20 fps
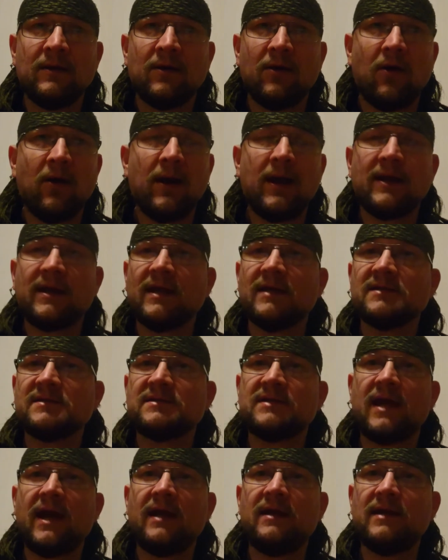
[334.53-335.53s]
all I can
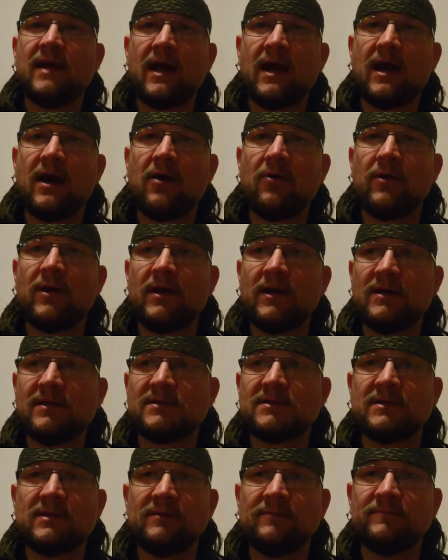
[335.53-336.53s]
say now
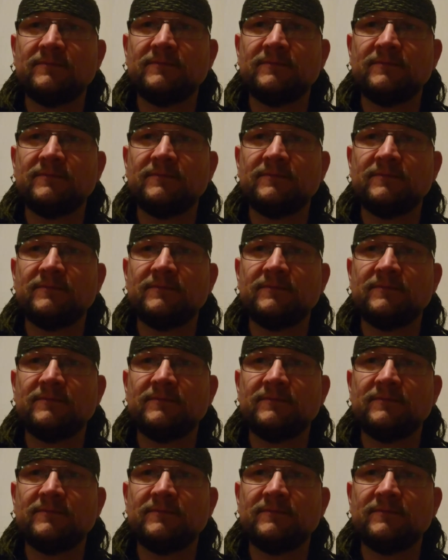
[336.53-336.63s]
is